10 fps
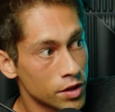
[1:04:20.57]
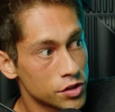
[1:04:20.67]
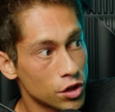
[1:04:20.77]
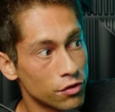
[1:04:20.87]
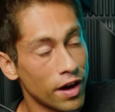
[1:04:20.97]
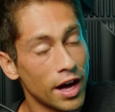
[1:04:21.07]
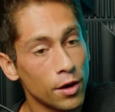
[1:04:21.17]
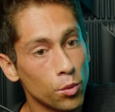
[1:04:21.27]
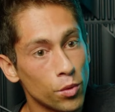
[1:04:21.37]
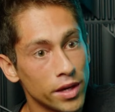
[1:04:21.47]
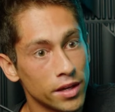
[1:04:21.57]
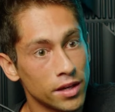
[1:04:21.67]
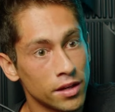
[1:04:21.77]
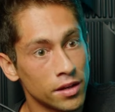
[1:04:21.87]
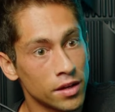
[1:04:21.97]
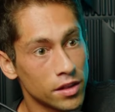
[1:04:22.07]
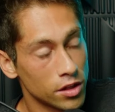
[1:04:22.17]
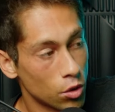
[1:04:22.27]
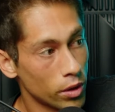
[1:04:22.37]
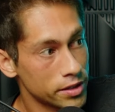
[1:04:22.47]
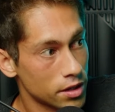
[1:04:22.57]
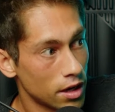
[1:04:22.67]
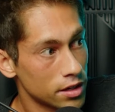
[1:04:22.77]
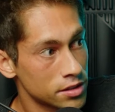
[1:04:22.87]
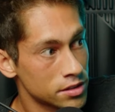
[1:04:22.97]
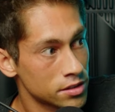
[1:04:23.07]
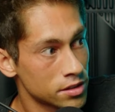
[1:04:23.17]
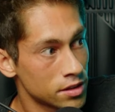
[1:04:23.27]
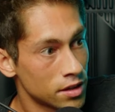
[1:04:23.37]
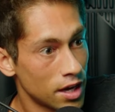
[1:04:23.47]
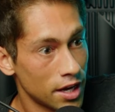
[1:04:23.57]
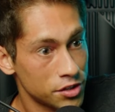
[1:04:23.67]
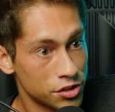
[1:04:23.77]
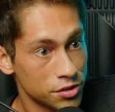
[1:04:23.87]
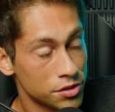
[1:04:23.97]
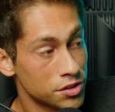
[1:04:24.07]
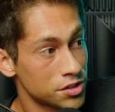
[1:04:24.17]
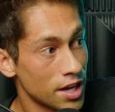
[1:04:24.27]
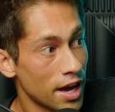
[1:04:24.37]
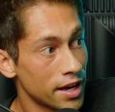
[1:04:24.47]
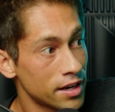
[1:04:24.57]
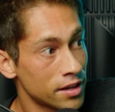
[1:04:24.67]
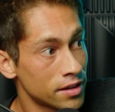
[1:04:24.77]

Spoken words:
So if I win the coin toss, I choose side.